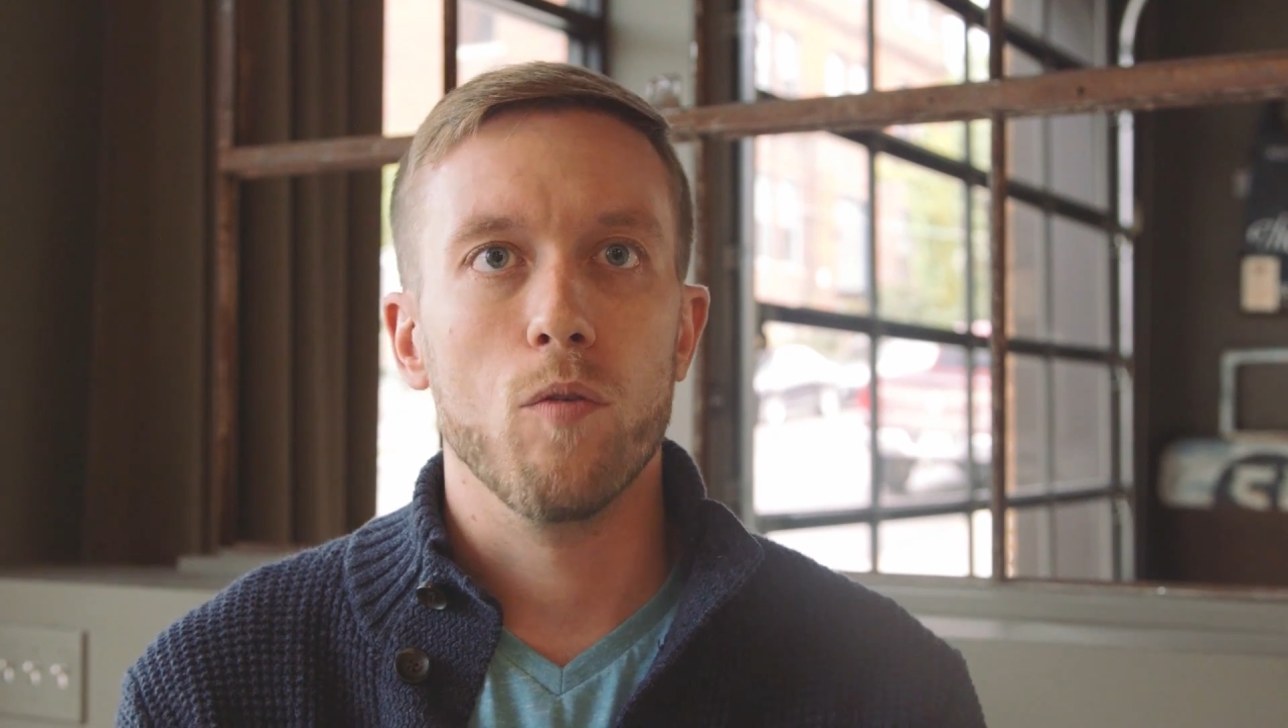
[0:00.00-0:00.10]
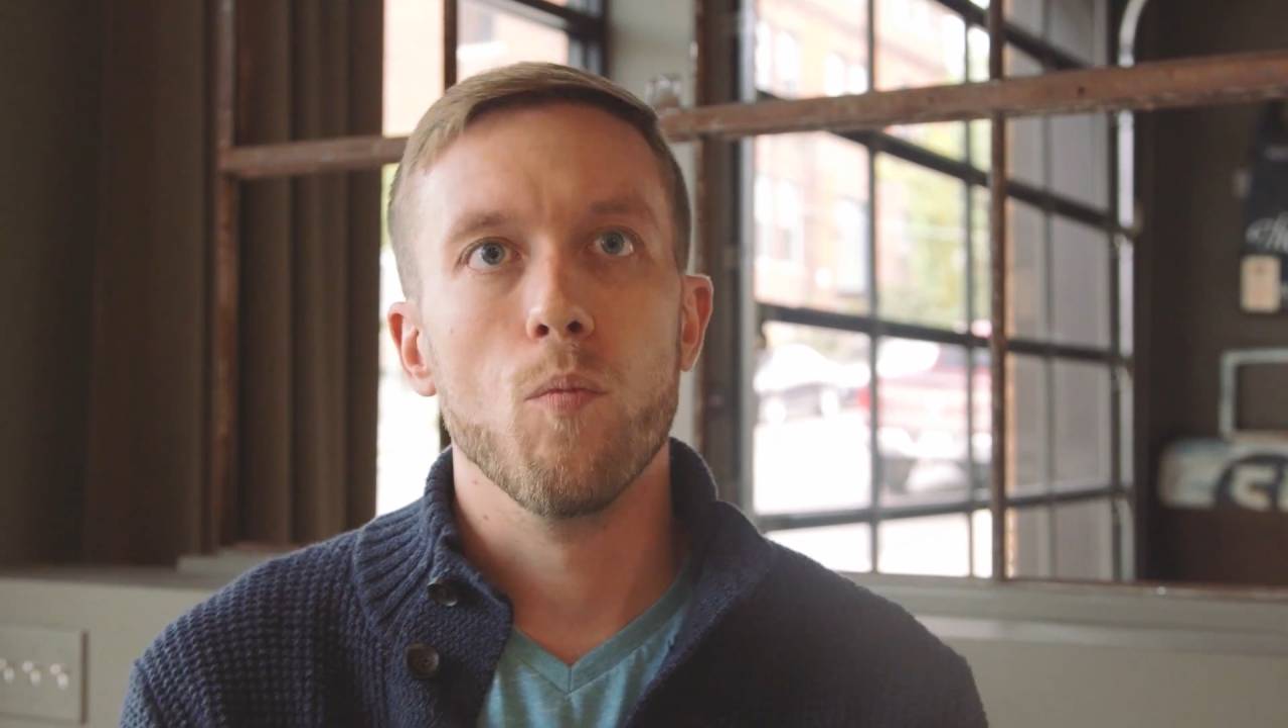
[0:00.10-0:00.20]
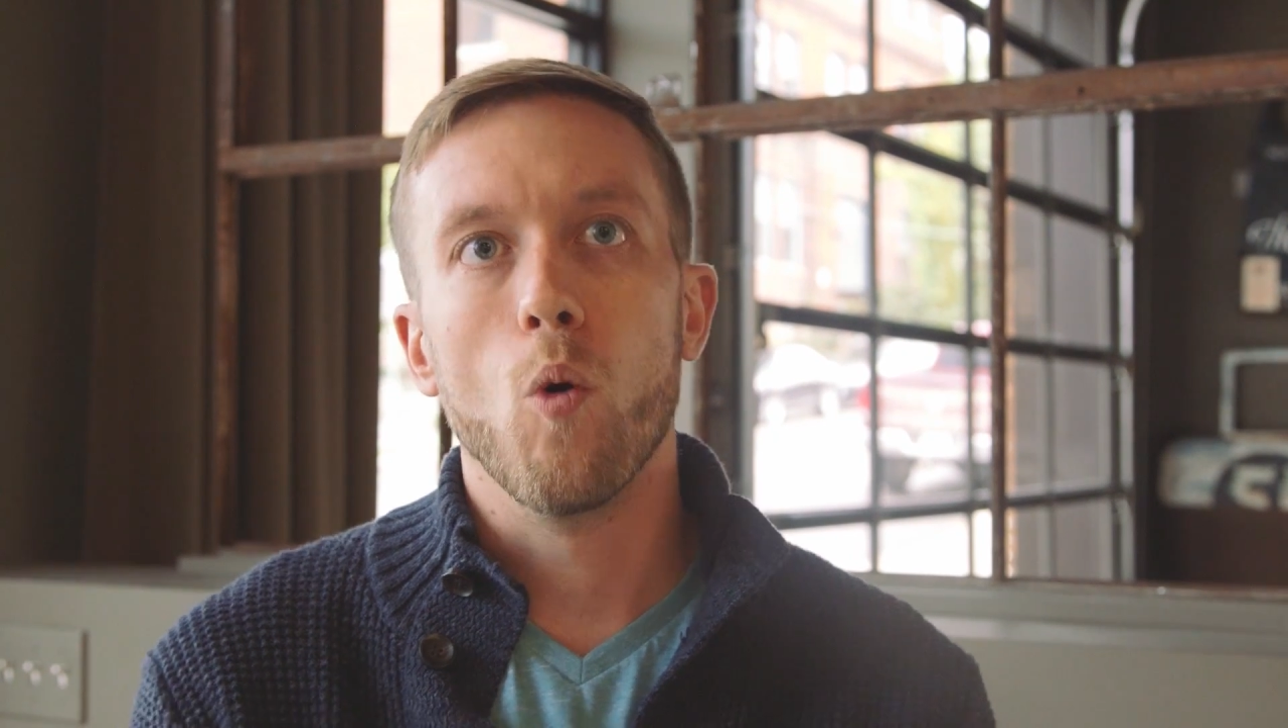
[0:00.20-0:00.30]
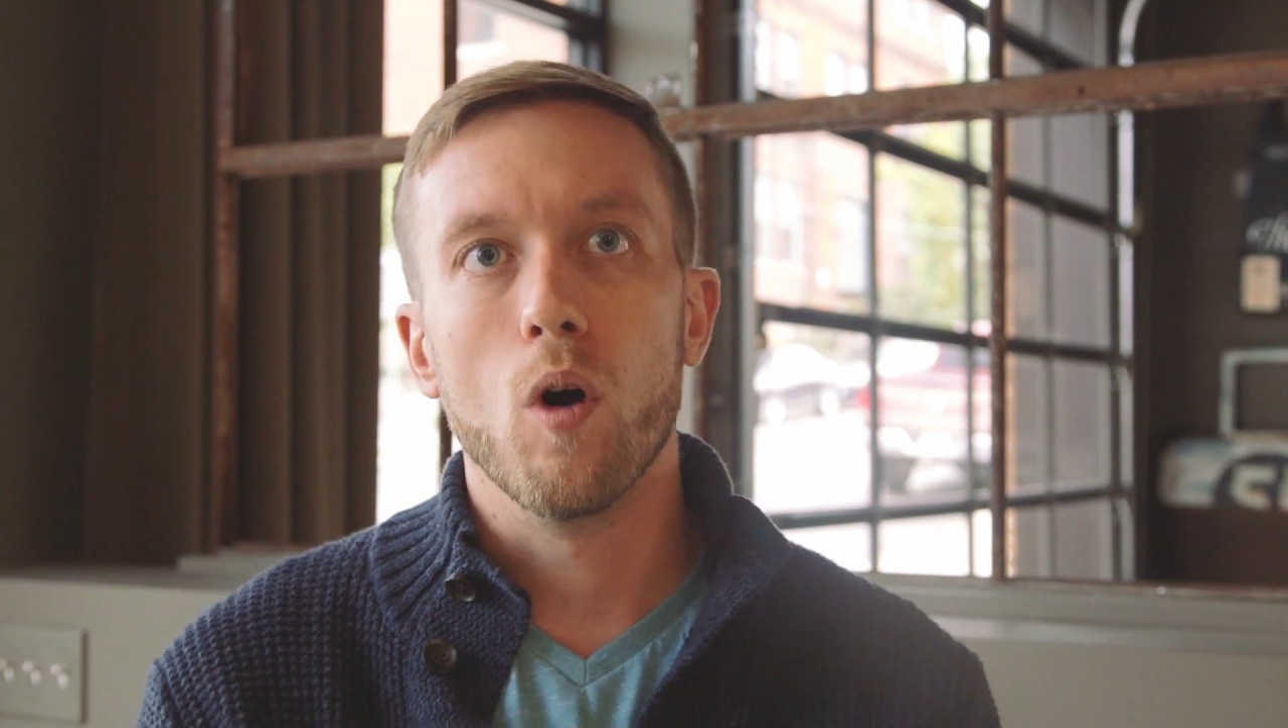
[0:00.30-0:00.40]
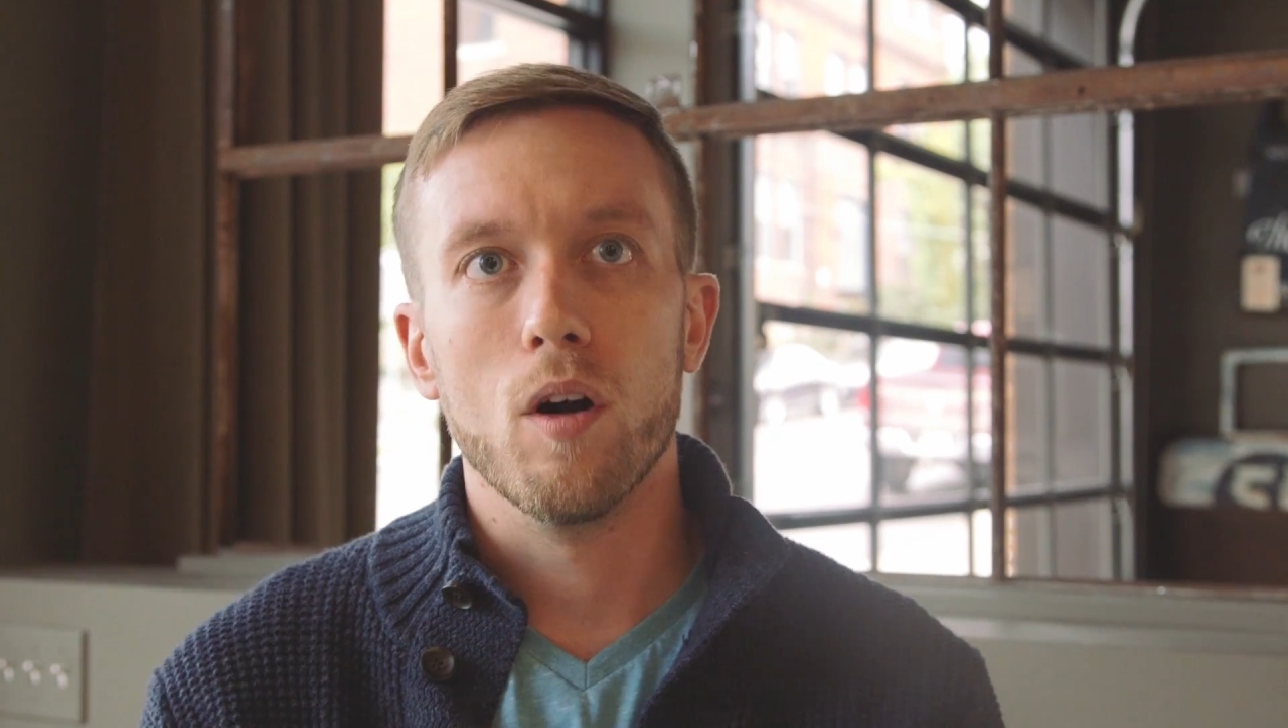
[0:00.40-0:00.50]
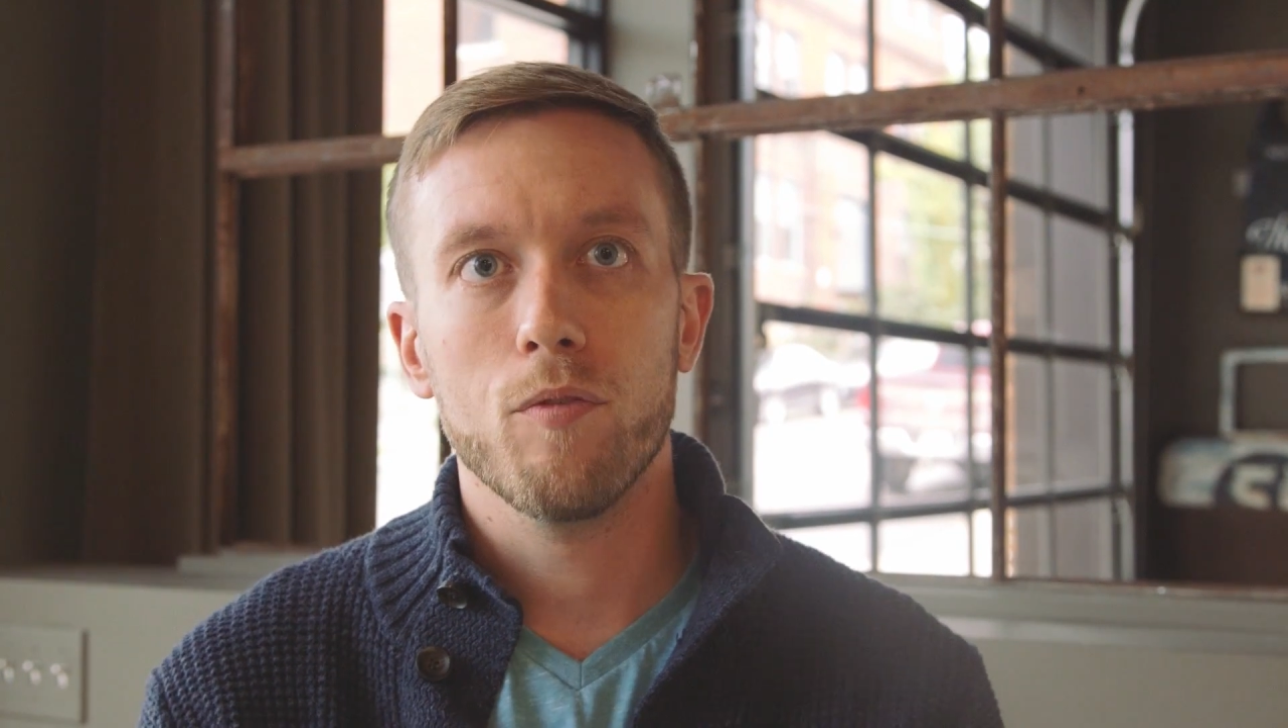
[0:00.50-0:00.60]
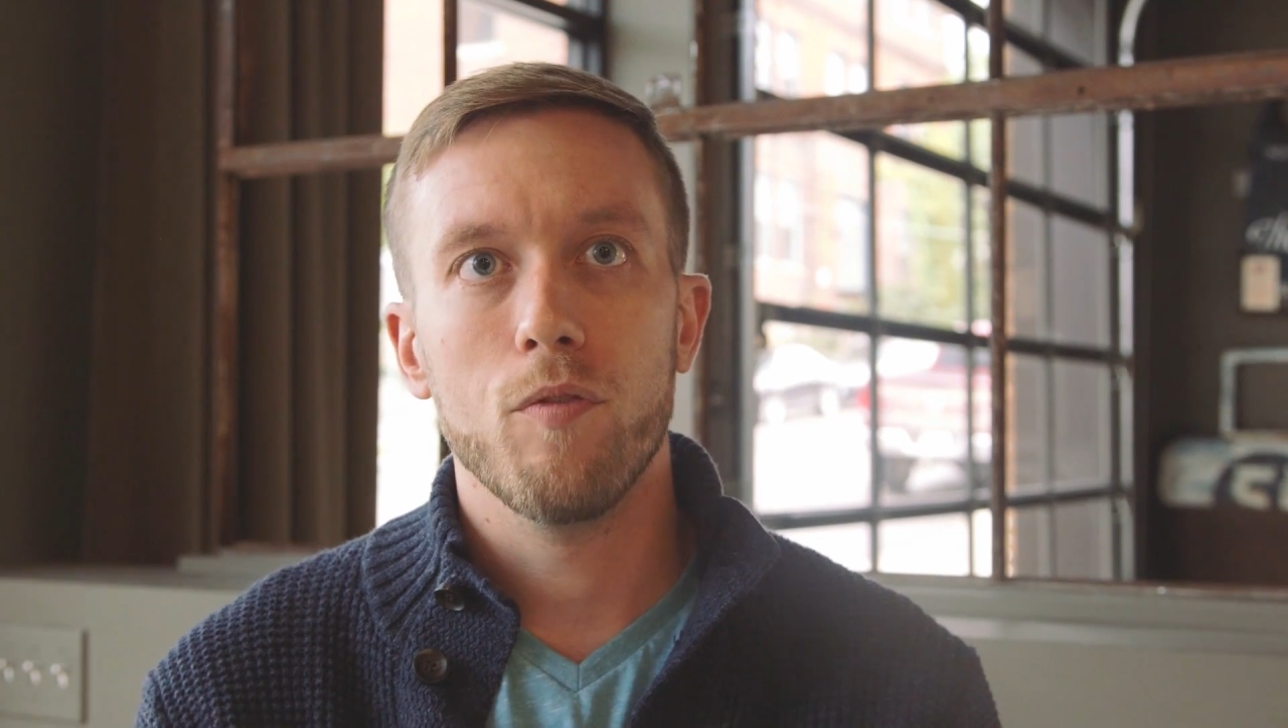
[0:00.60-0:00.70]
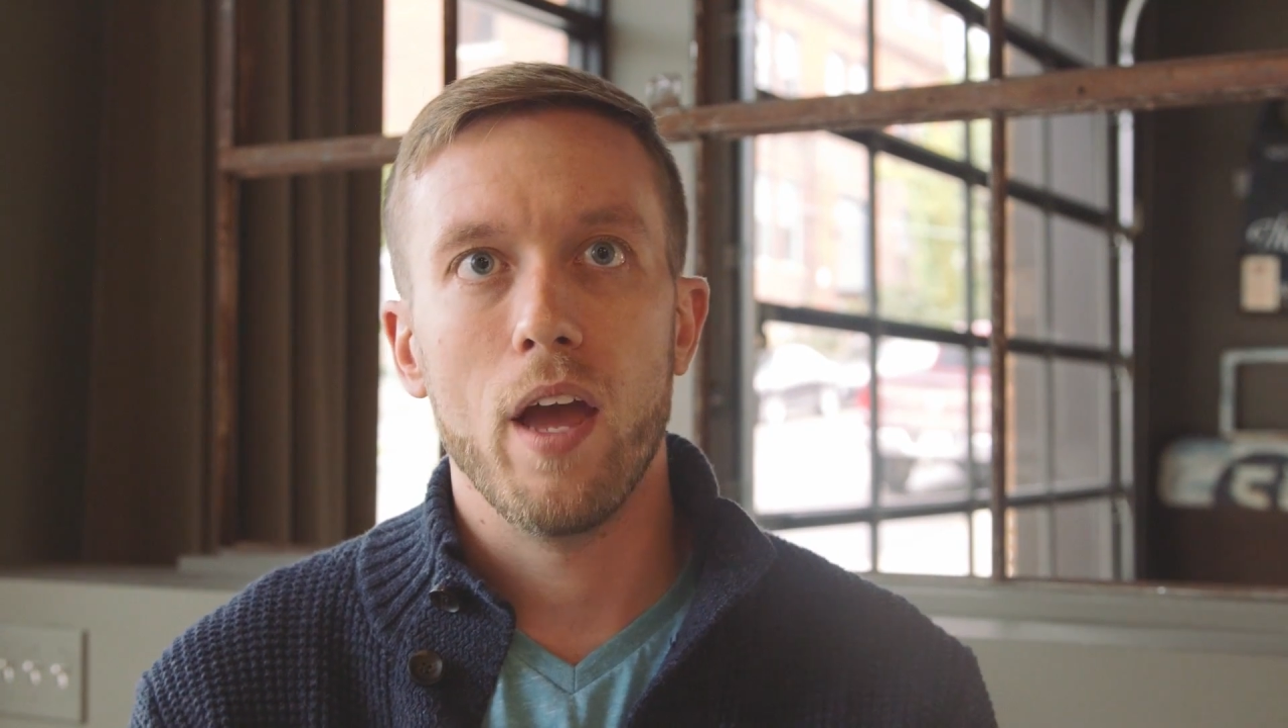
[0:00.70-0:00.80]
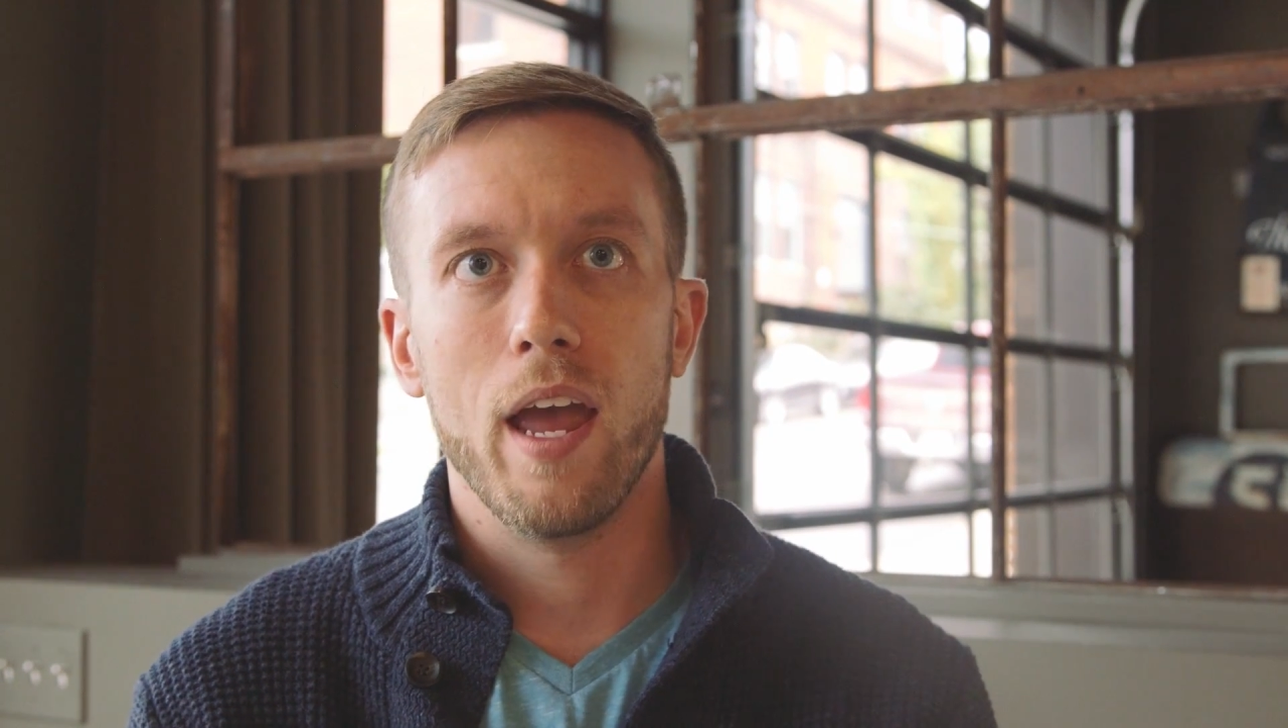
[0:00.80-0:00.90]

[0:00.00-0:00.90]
of morph